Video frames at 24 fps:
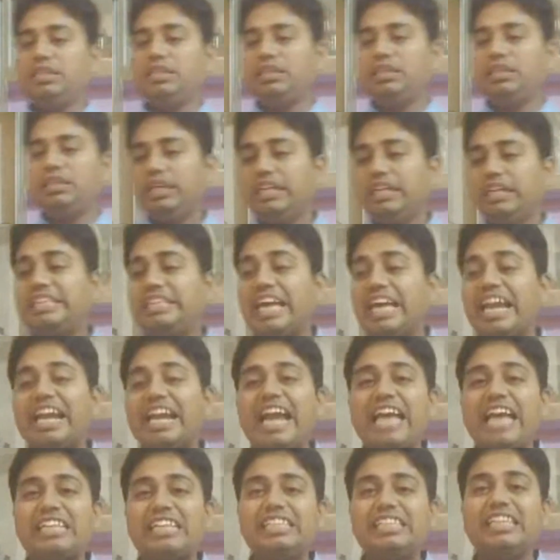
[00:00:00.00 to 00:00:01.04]
terrorizing
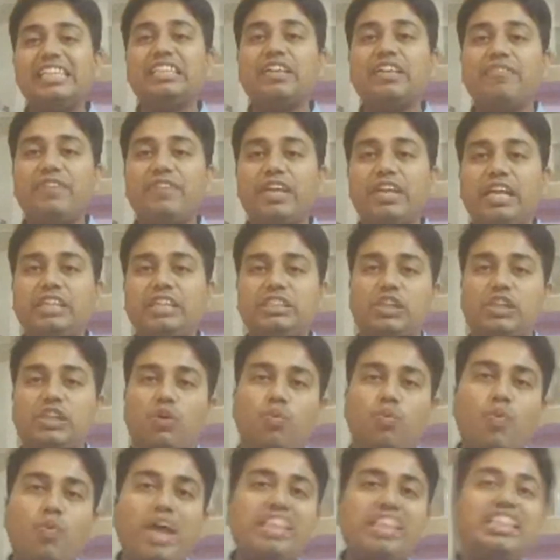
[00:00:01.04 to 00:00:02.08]
the village. When
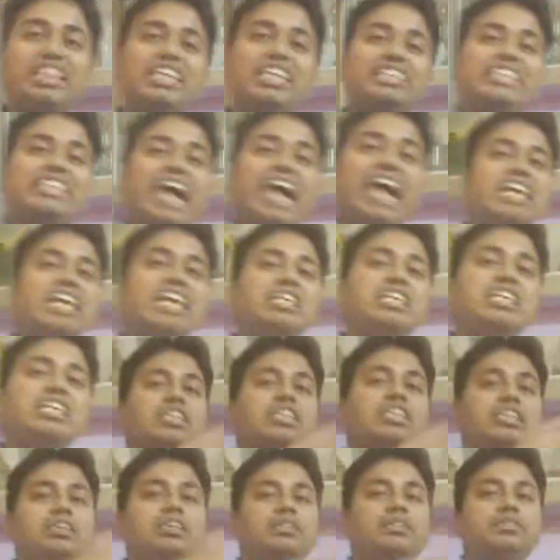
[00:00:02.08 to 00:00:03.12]
the tiger
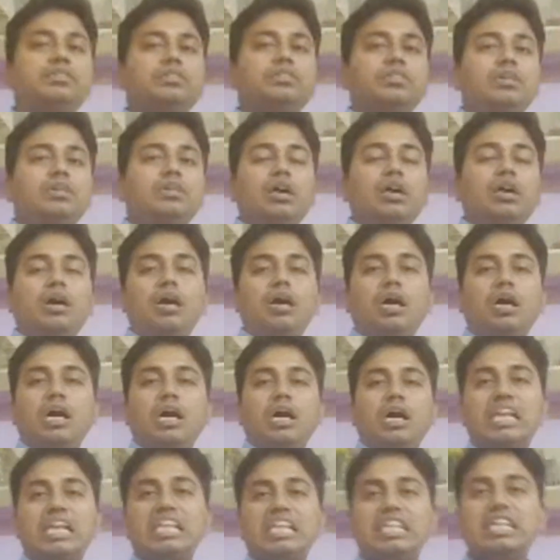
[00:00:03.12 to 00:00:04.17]

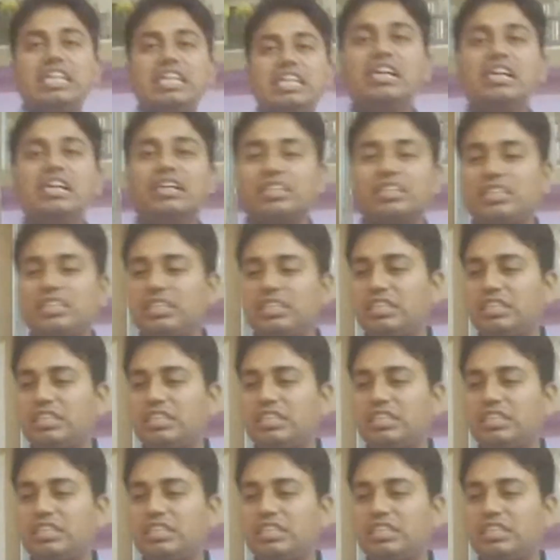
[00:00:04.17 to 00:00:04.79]
lurks